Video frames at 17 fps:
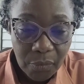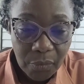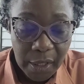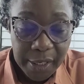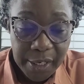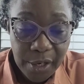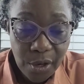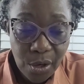
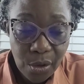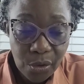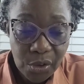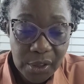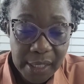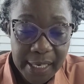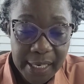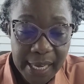he
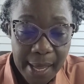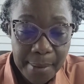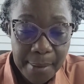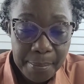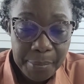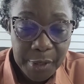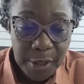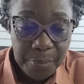holds an
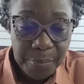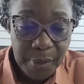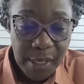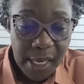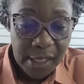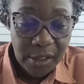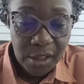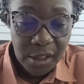
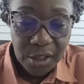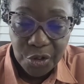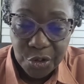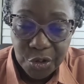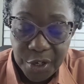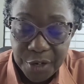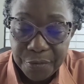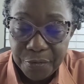MBBS
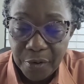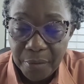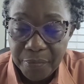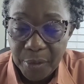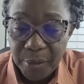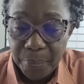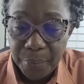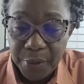degree
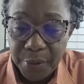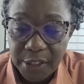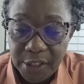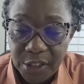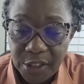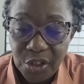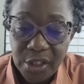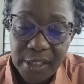from the
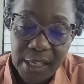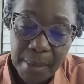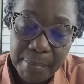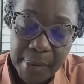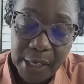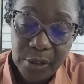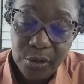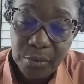prestigious
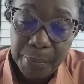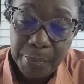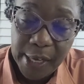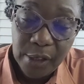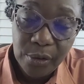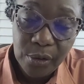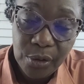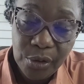Ahmadu
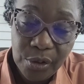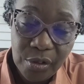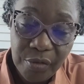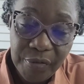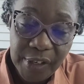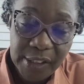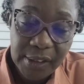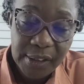Bello
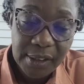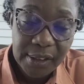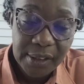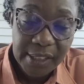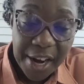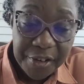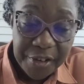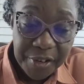University
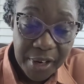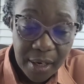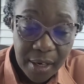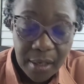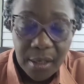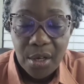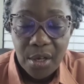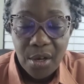
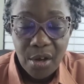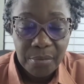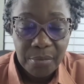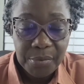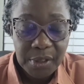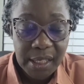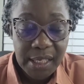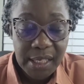Zaria,
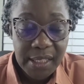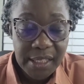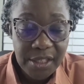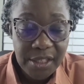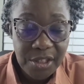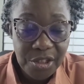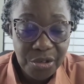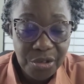obtained
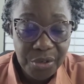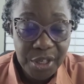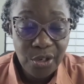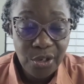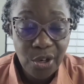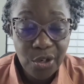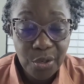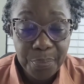a degree
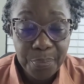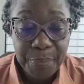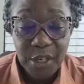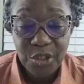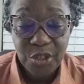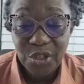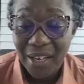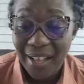in
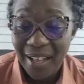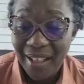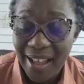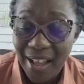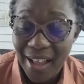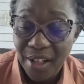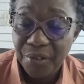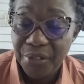occupational
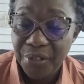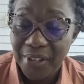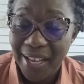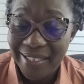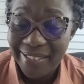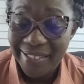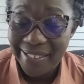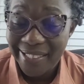health
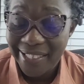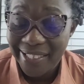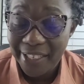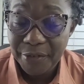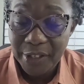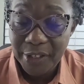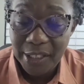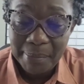and safety